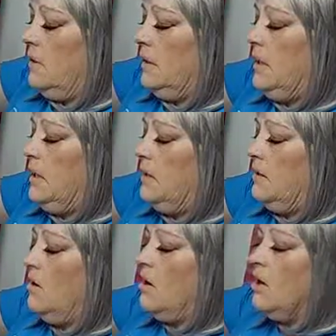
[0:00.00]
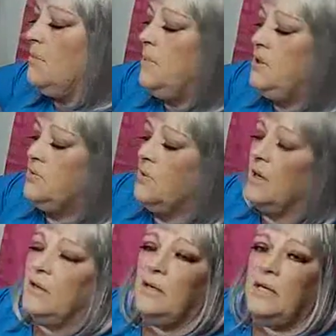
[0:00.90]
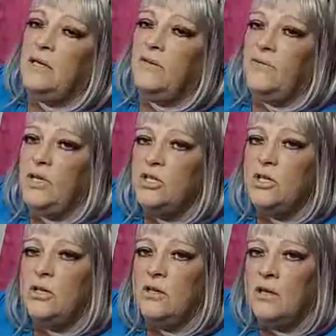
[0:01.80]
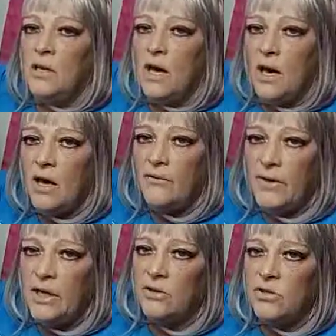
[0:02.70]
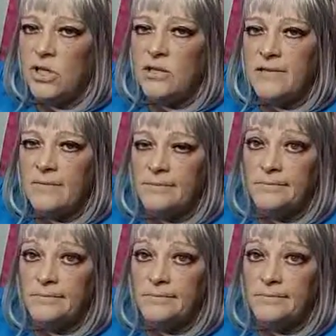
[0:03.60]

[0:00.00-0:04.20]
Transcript: Again, arbitrarily division of energies.